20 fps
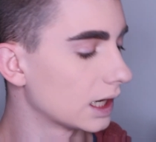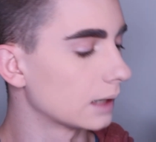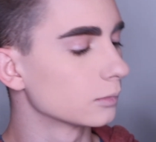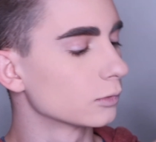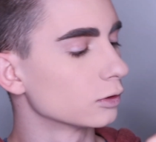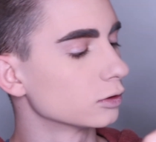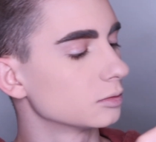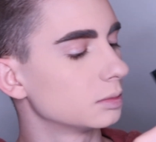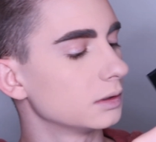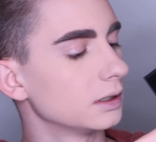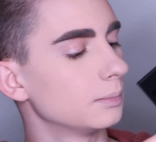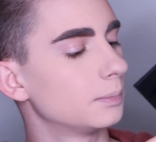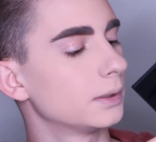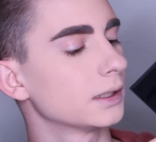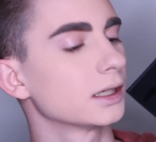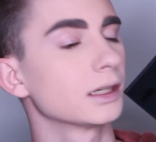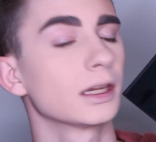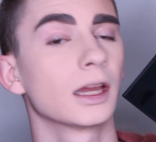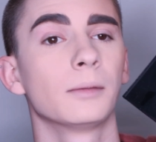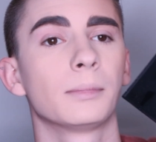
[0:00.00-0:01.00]
I'm going to be
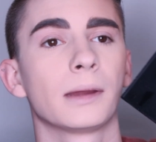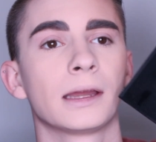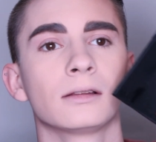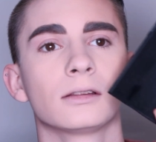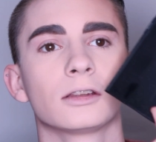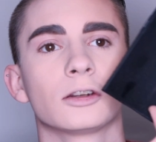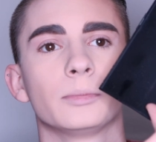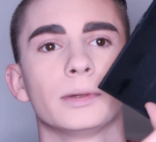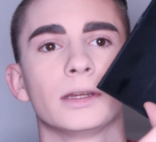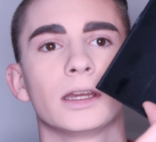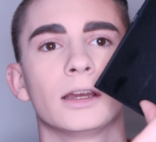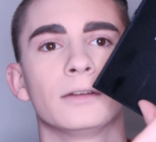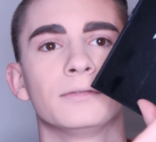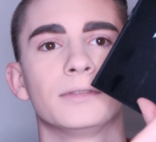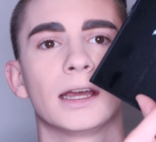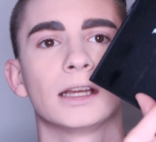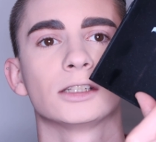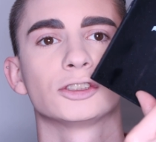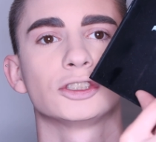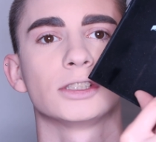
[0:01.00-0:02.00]
picking up a little bit
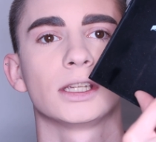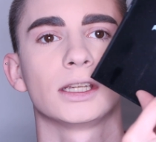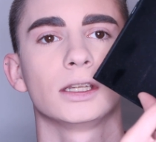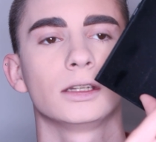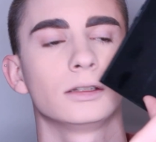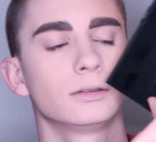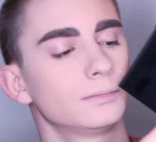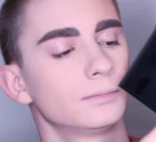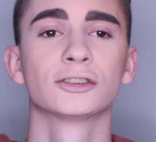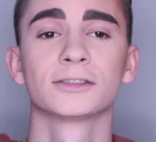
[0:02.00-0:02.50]
of that shade.